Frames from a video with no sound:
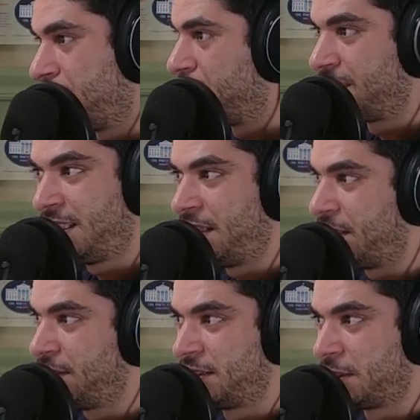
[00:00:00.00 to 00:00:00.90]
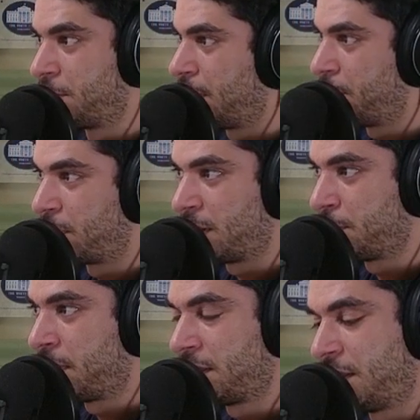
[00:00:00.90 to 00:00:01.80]
still, he's a great
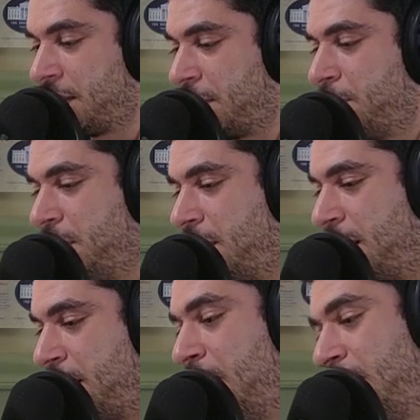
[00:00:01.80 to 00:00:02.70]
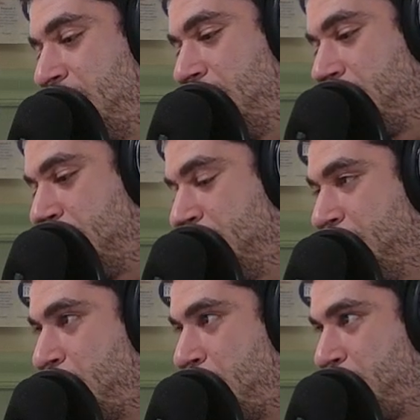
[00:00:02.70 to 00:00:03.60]
prospect. He can be there in terms of
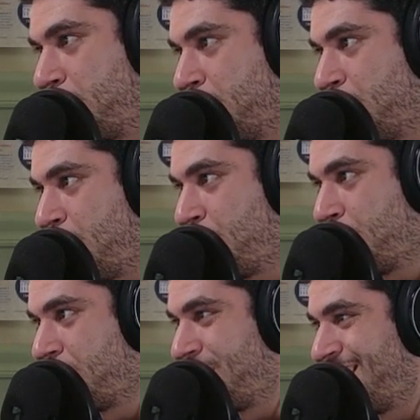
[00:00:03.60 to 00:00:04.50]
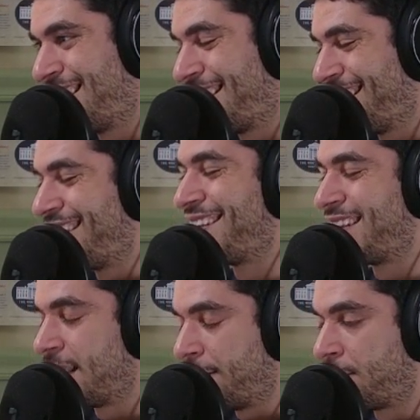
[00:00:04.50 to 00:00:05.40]
cup rotation. He
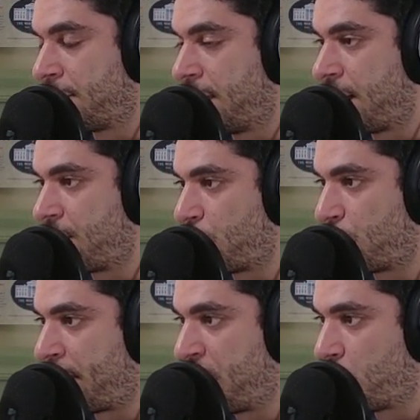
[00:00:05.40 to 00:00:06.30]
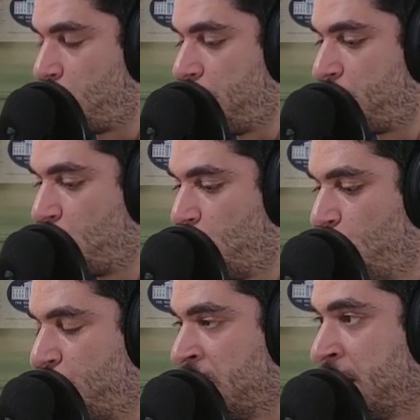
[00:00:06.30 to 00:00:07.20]
definitely has a space to improve.
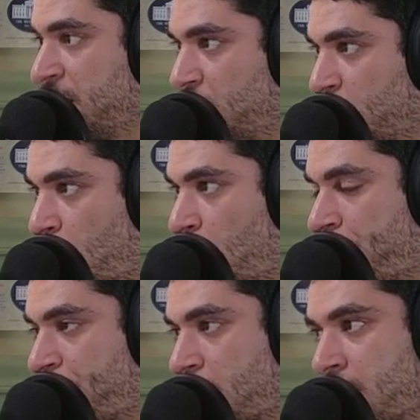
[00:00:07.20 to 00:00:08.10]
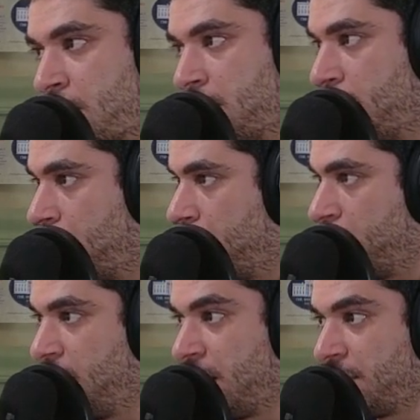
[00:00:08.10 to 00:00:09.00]
So
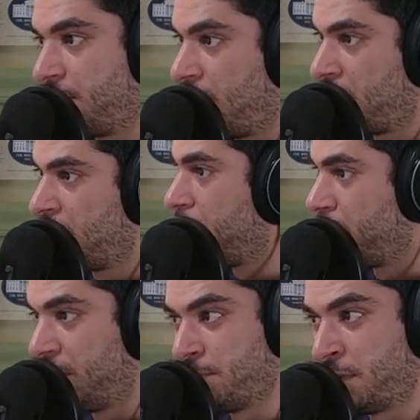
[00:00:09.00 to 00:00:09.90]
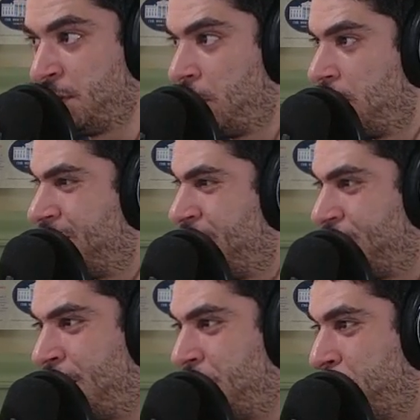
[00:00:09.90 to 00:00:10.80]
Deulofeu, if Barcelona
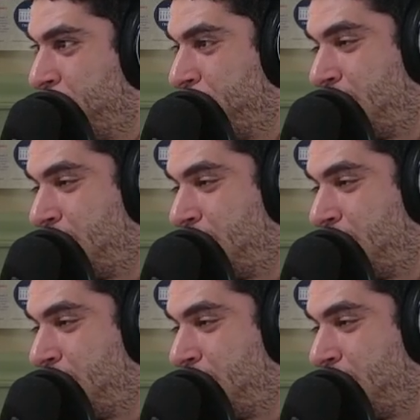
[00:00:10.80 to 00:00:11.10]
decided to